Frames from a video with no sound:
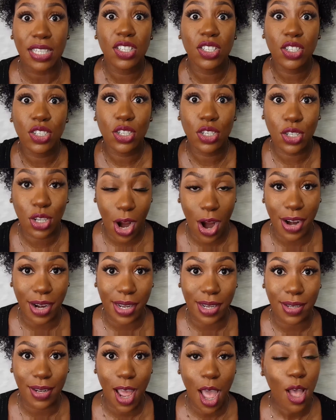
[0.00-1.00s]
So let's get
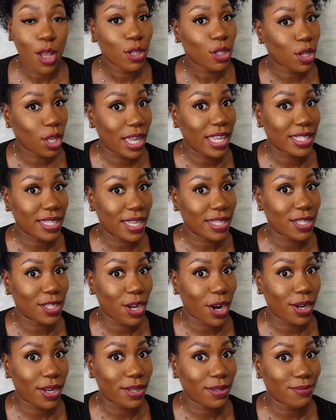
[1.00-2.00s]

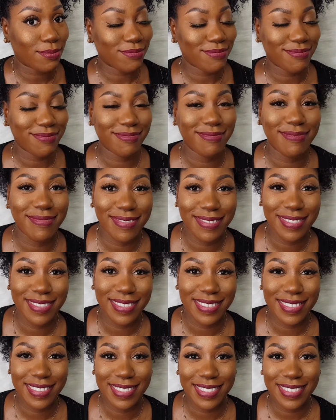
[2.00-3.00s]
started.
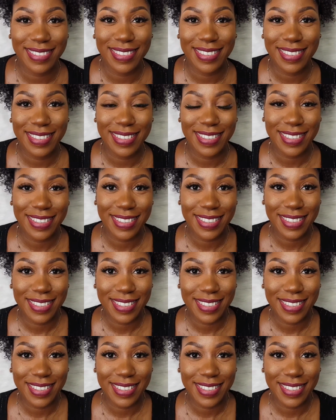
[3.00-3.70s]
We're going